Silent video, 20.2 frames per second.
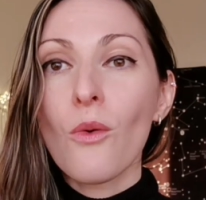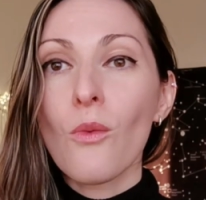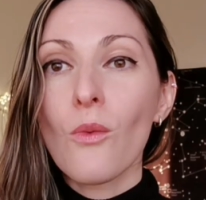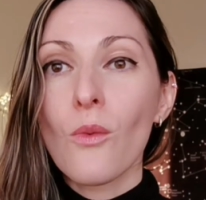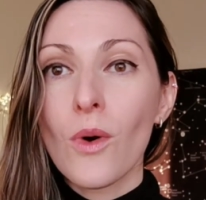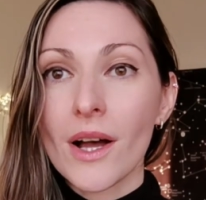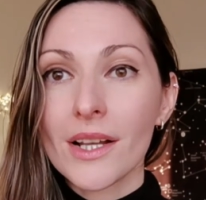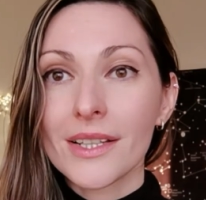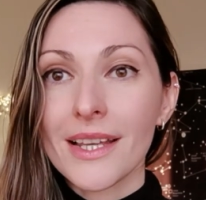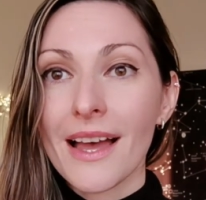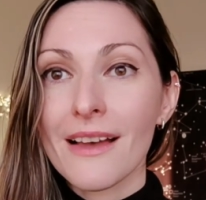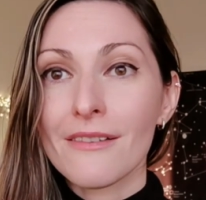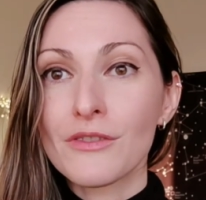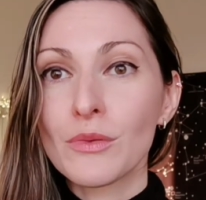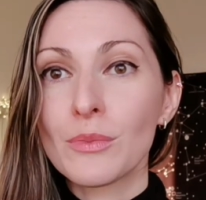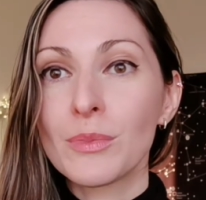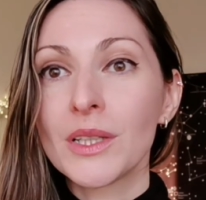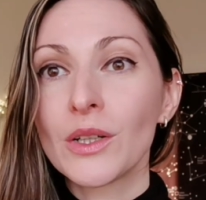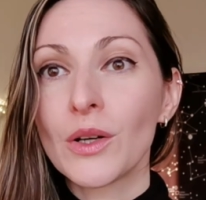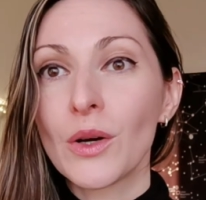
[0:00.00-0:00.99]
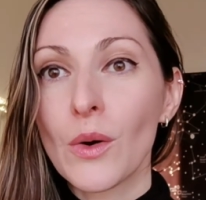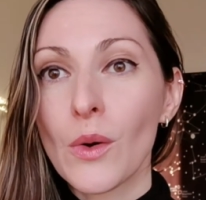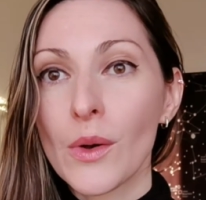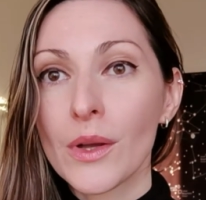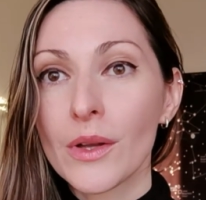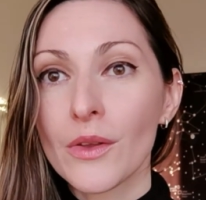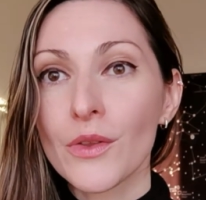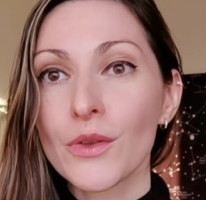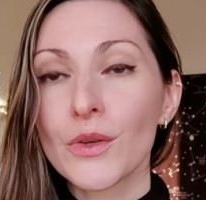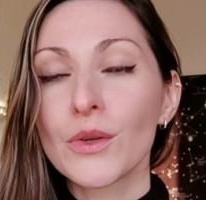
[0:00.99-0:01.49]
What have you been
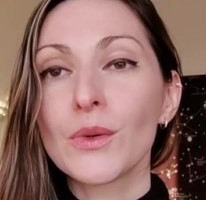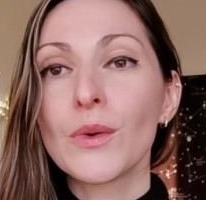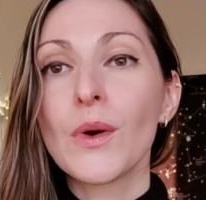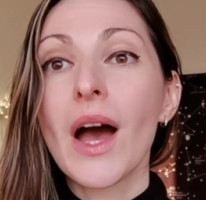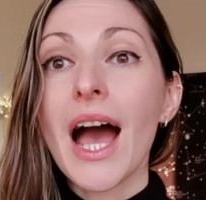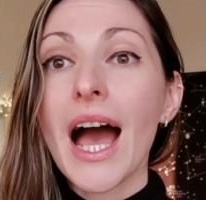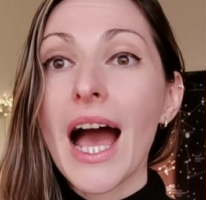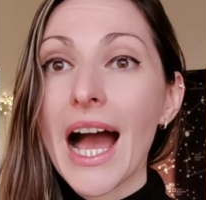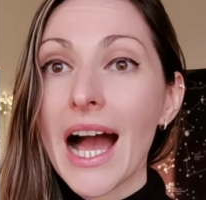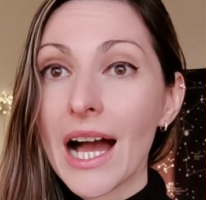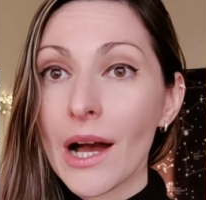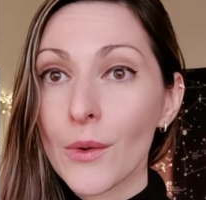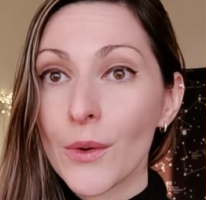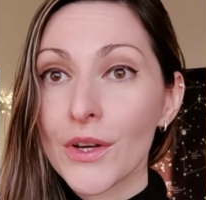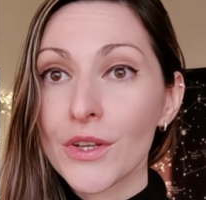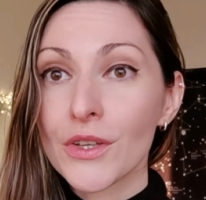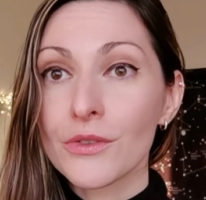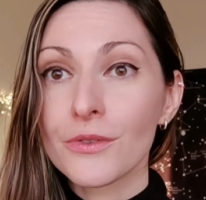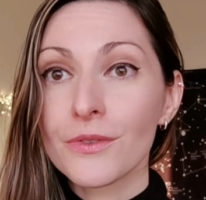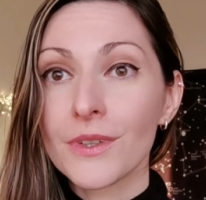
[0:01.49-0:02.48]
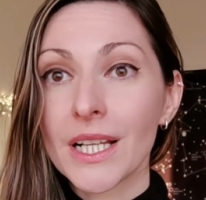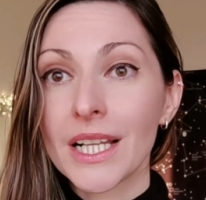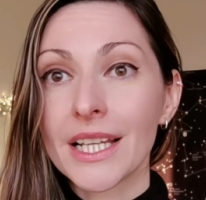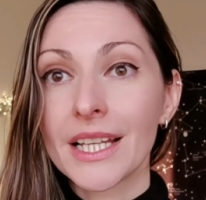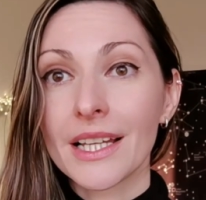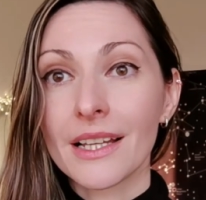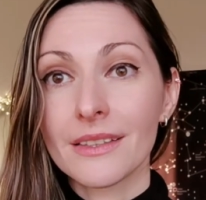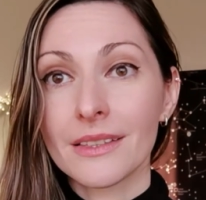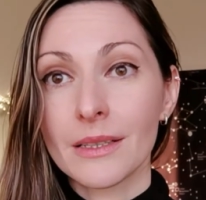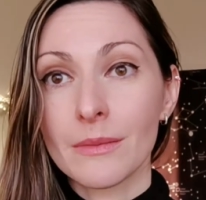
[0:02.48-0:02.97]
going through? How are you
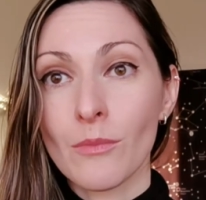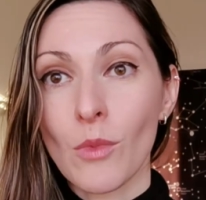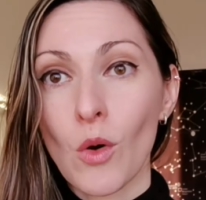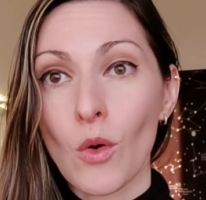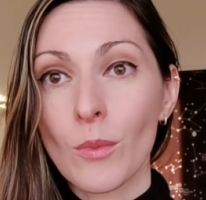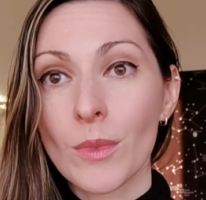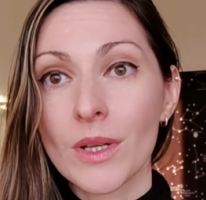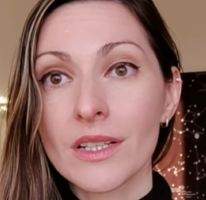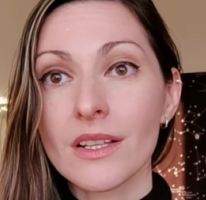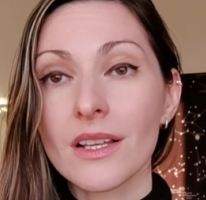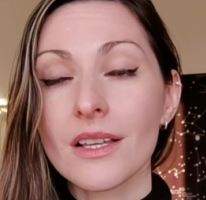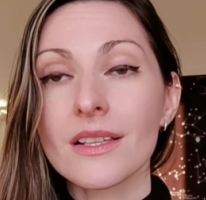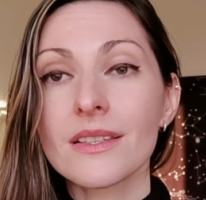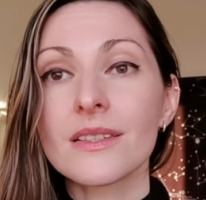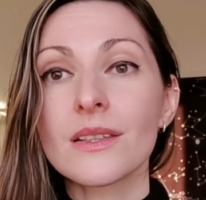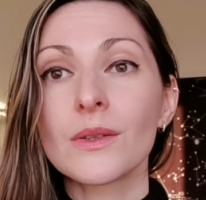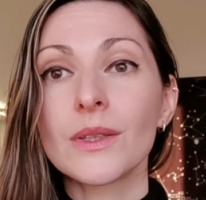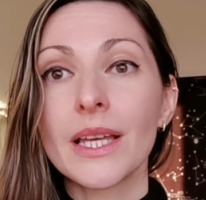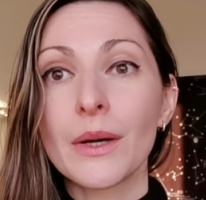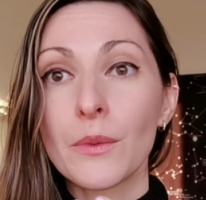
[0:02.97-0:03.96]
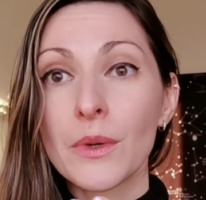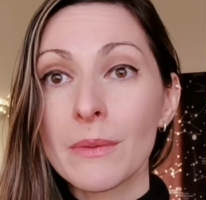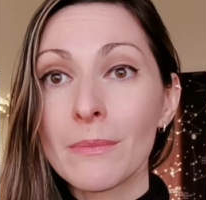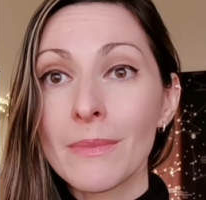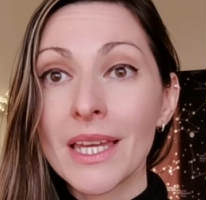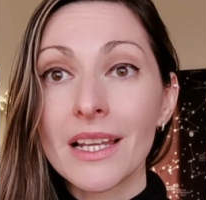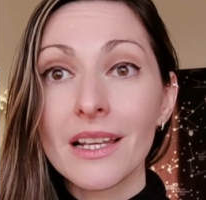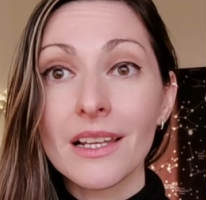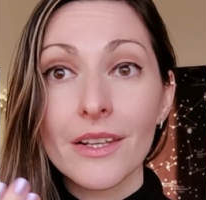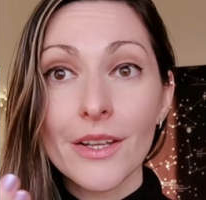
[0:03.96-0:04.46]
feeling at the moment? So that we
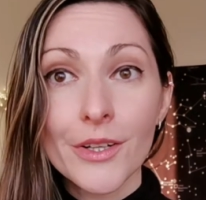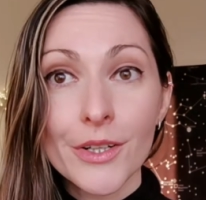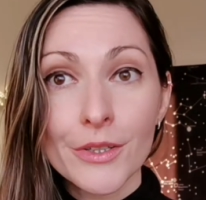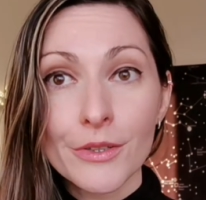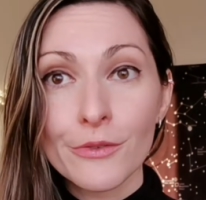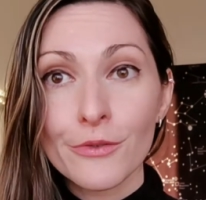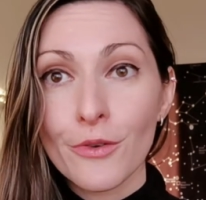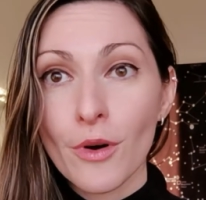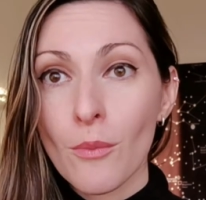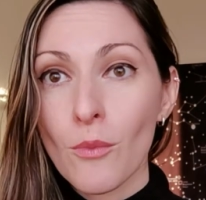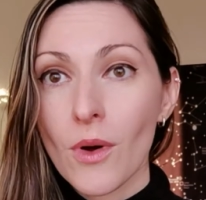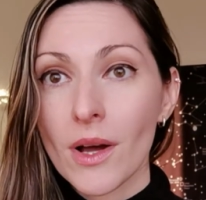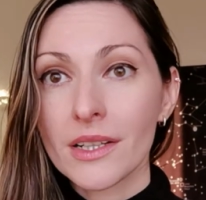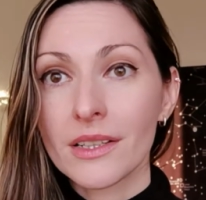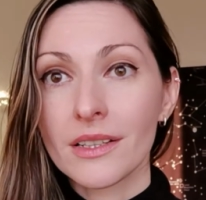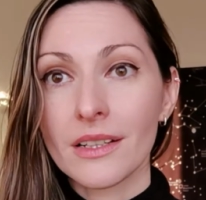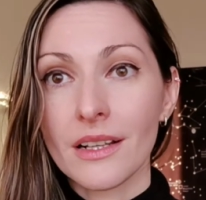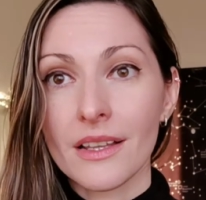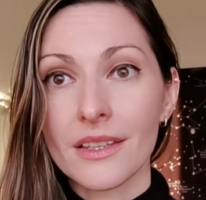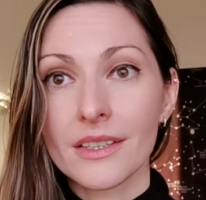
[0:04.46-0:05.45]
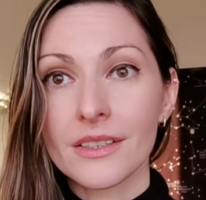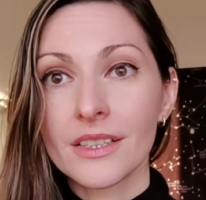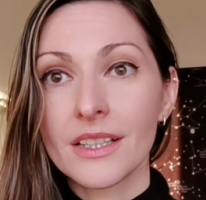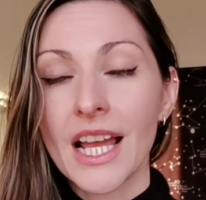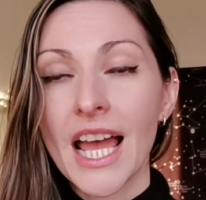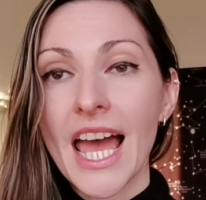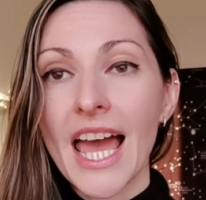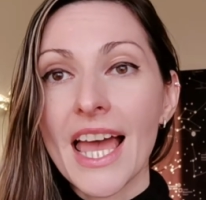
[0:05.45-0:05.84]
may learn from one another,